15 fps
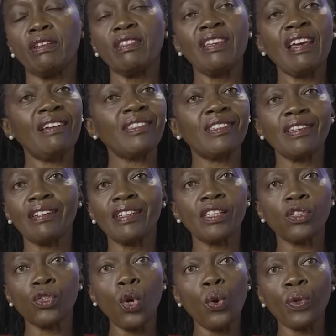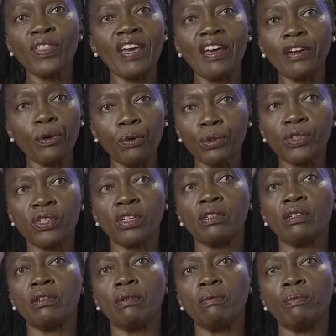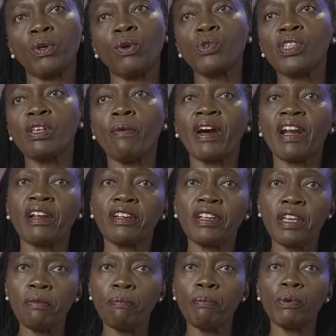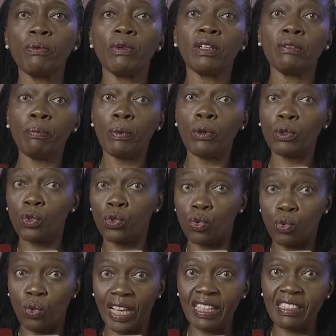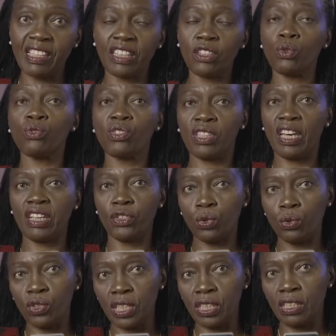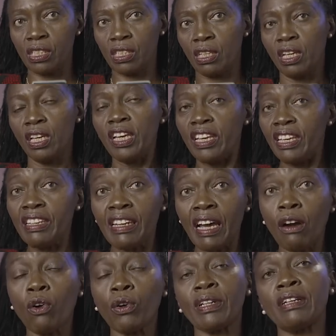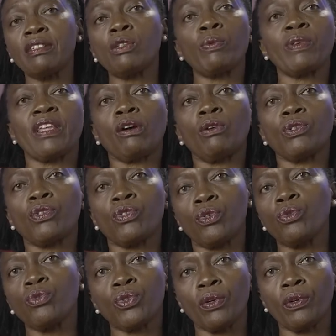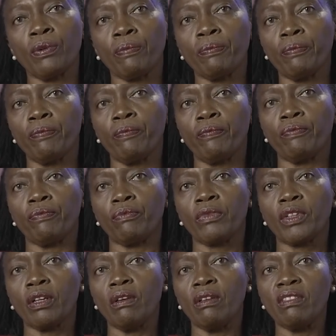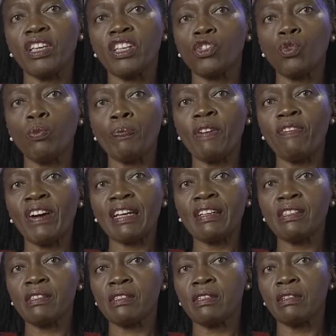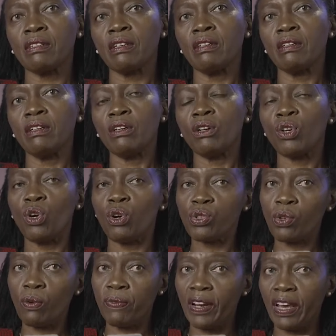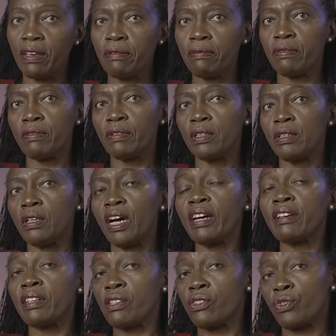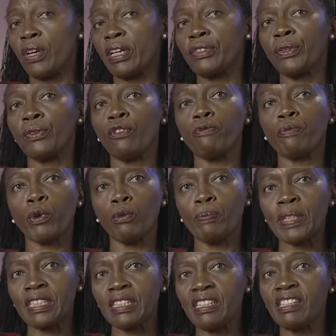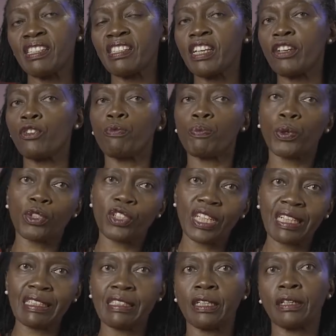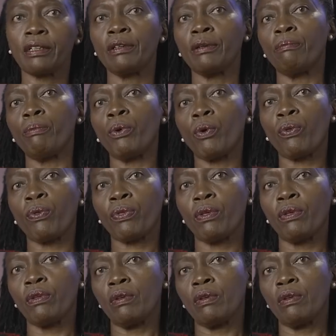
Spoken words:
The answer is no, they are not, because they were unable to execute their duties in accordance with the Constitution. They supervised loss of life and destruction of property instead of protecting both.